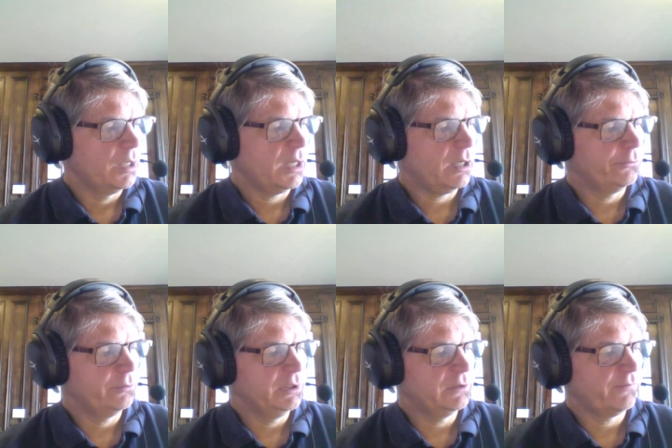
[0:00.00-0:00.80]
How do
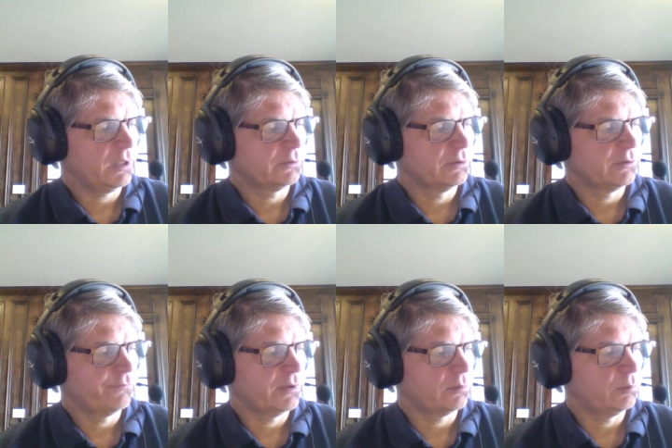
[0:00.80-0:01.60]
these factors
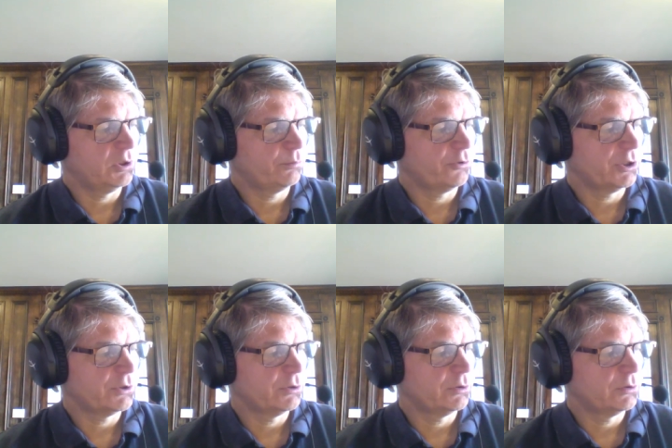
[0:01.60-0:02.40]
affect blood
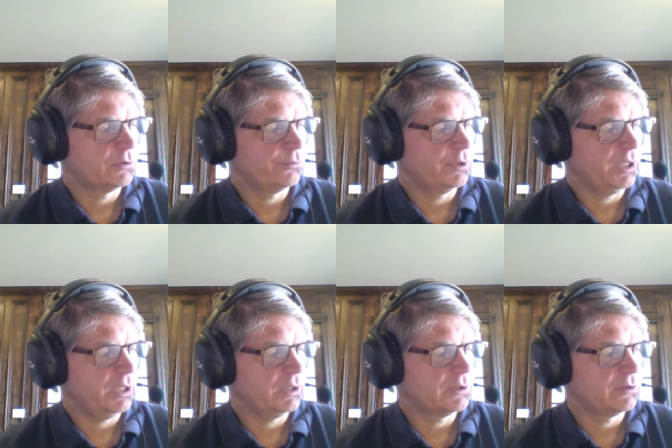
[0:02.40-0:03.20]
pressure? So the
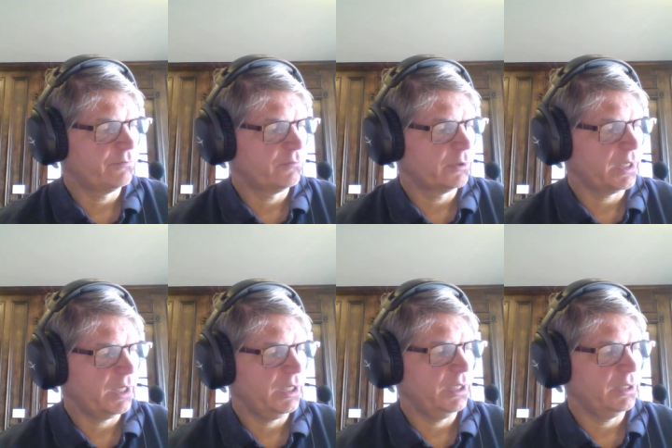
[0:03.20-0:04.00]
answer for
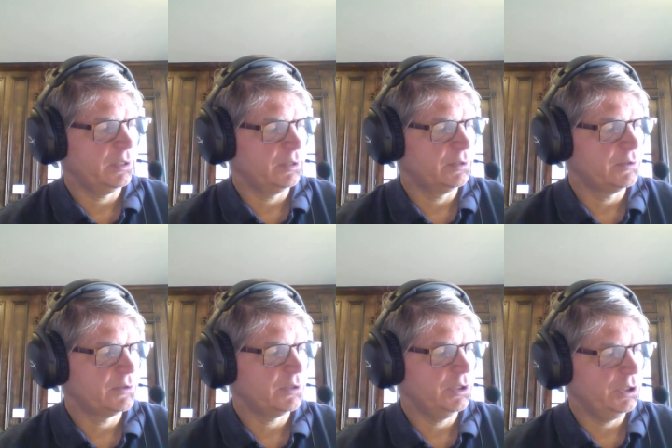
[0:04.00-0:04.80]
A
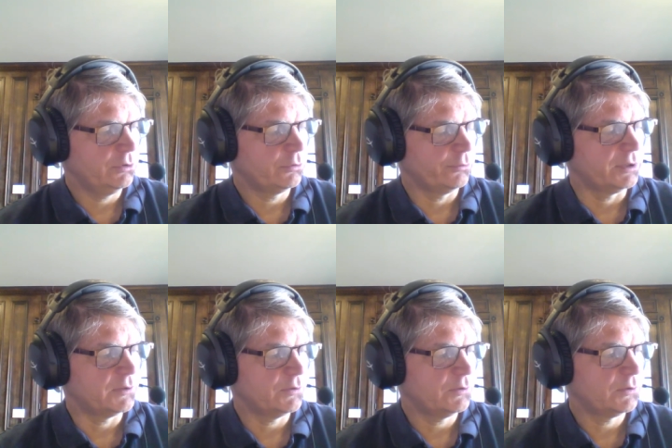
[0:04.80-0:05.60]
is
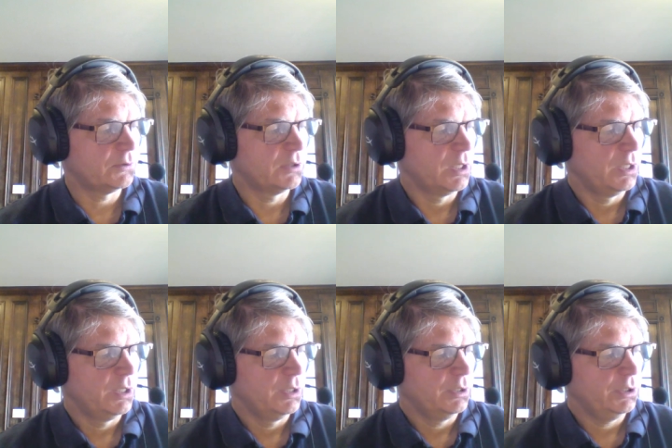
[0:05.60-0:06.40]
increases.
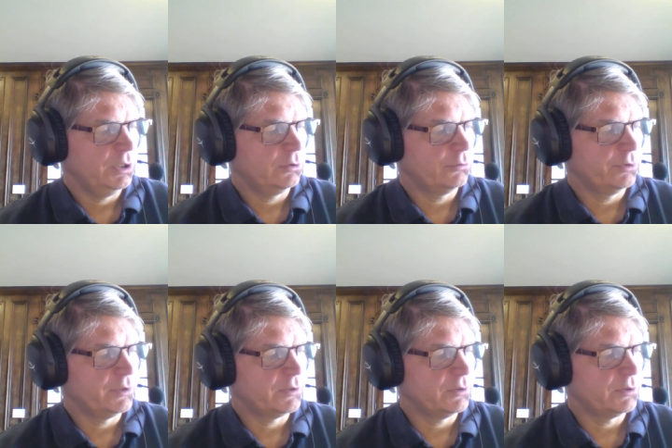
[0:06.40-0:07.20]

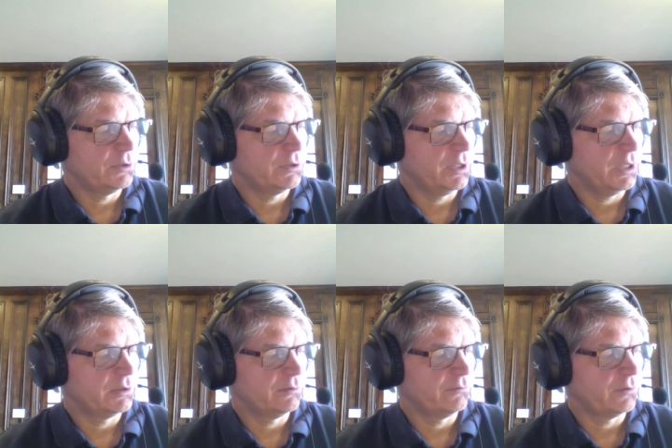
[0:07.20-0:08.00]
Increases is the
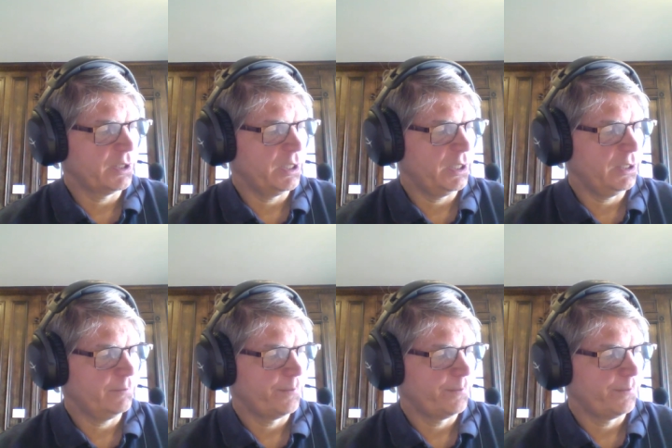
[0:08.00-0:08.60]
answer for A.